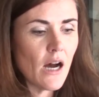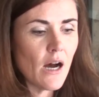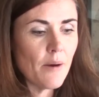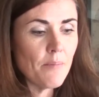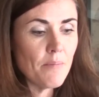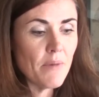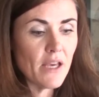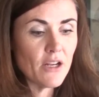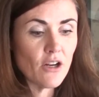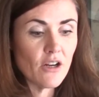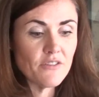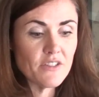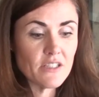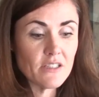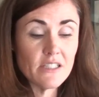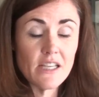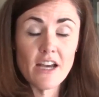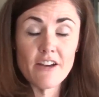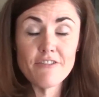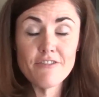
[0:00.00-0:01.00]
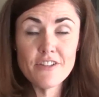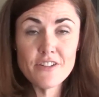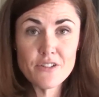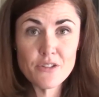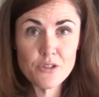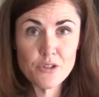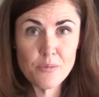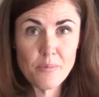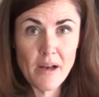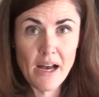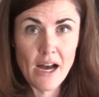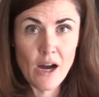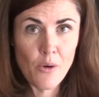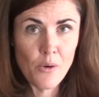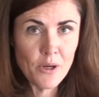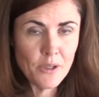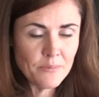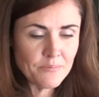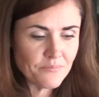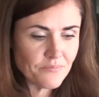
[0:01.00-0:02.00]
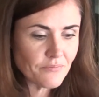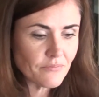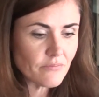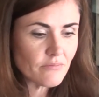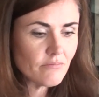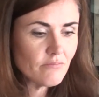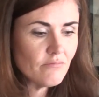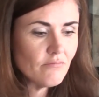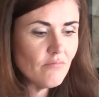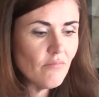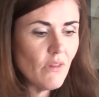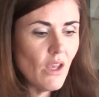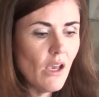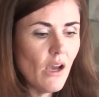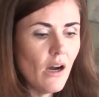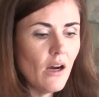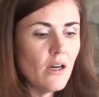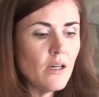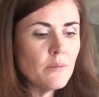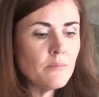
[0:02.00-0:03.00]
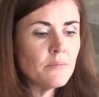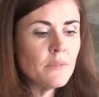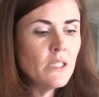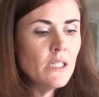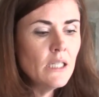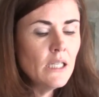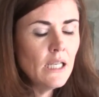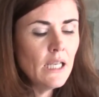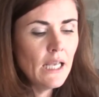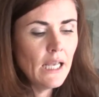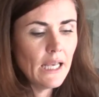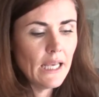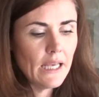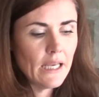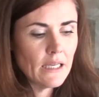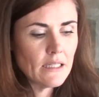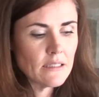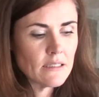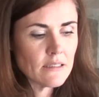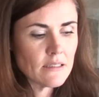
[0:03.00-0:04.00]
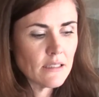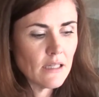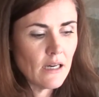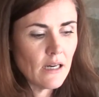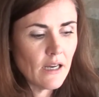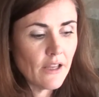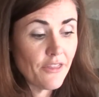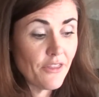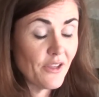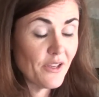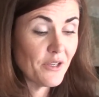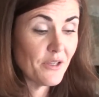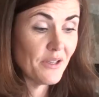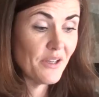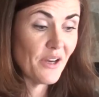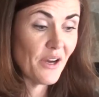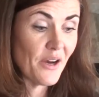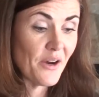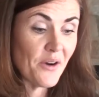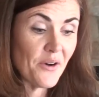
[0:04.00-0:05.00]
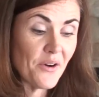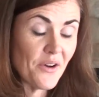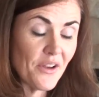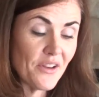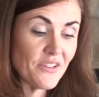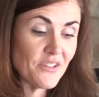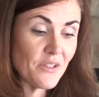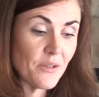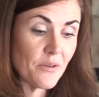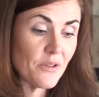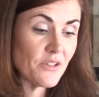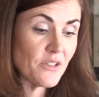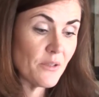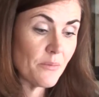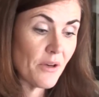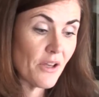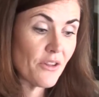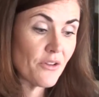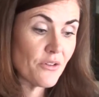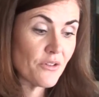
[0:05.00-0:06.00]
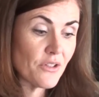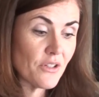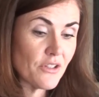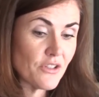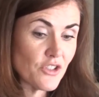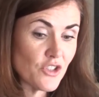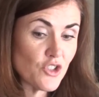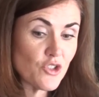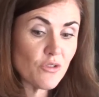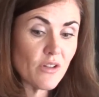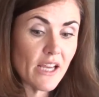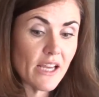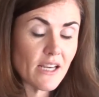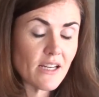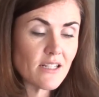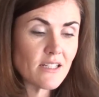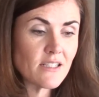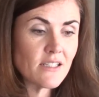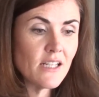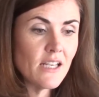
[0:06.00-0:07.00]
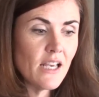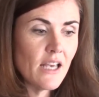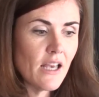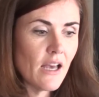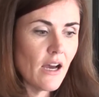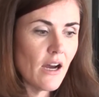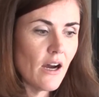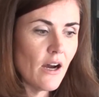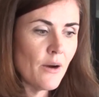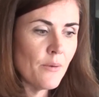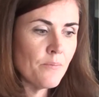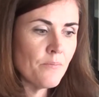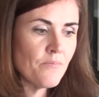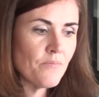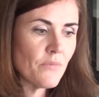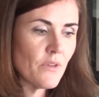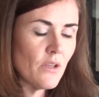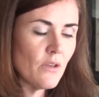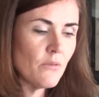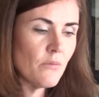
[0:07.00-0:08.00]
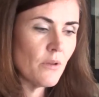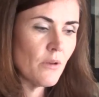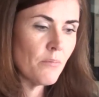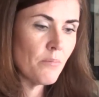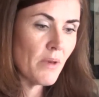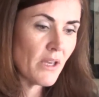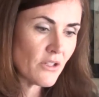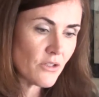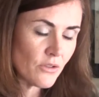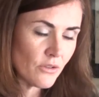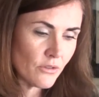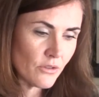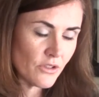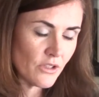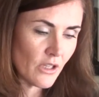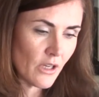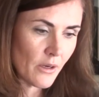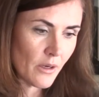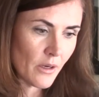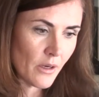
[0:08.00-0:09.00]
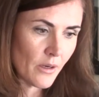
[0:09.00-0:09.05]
Men obviously have physical power, and I think some other strengths, mental